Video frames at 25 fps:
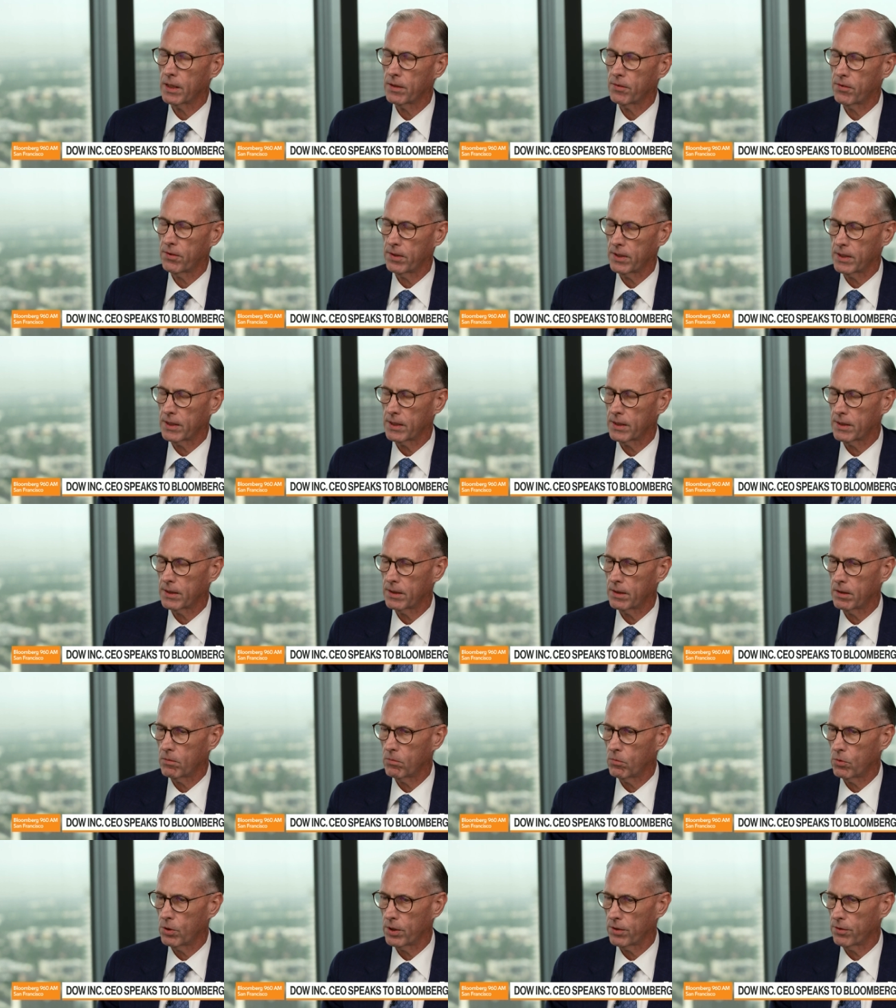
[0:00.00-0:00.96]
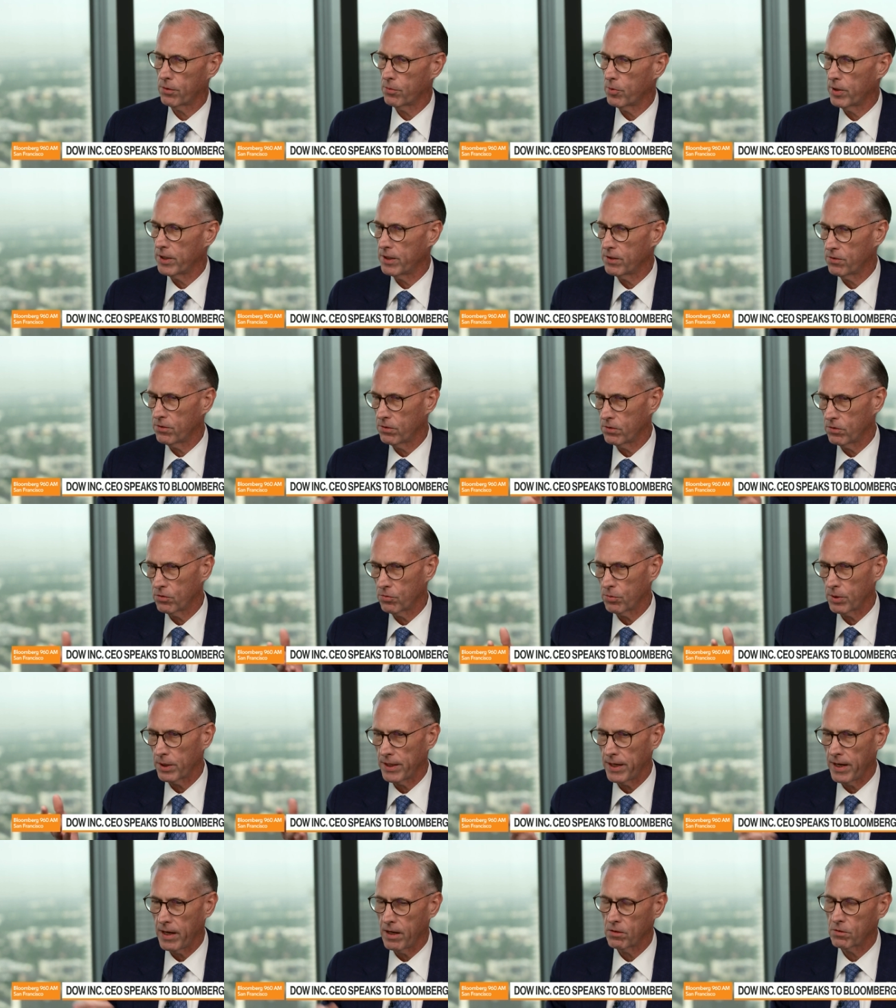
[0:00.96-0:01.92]
I think uh, one of the reasons we
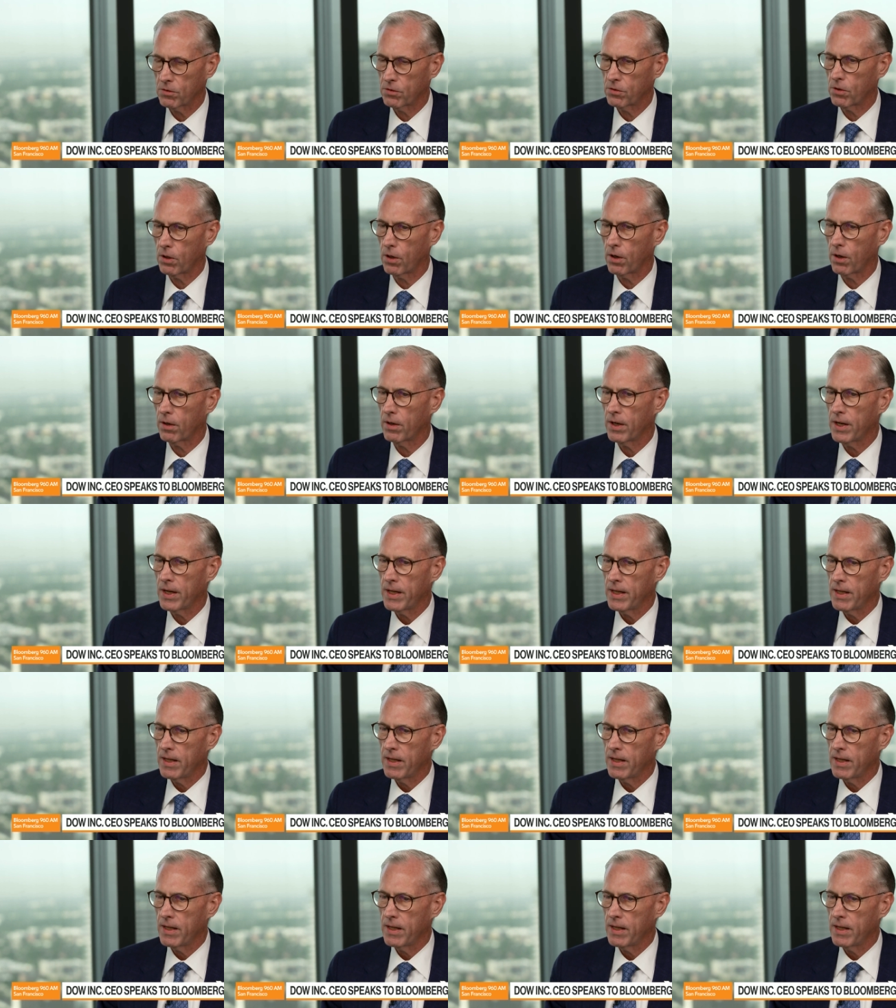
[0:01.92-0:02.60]
announced our